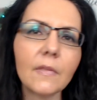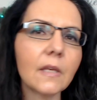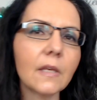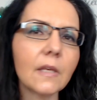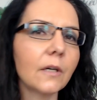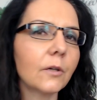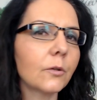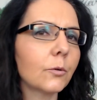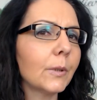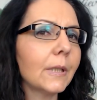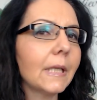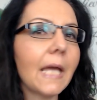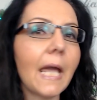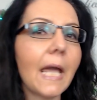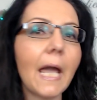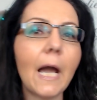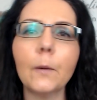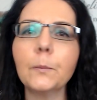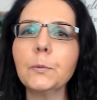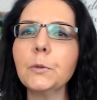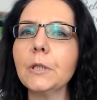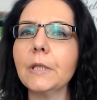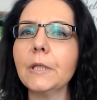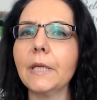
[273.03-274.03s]
it really
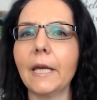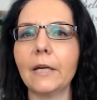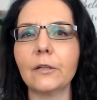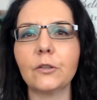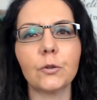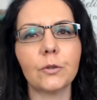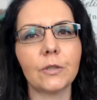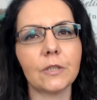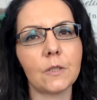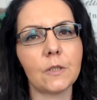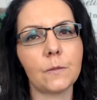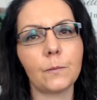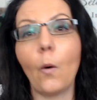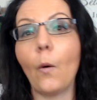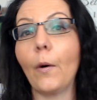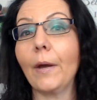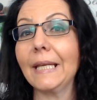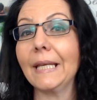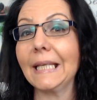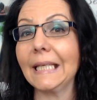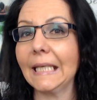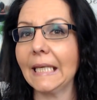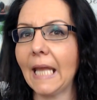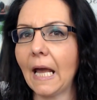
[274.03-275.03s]
helped you get to this
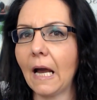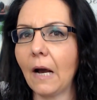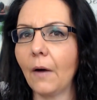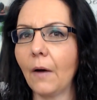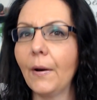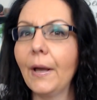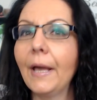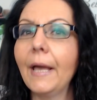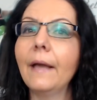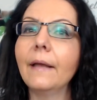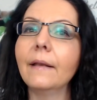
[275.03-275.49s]
point now.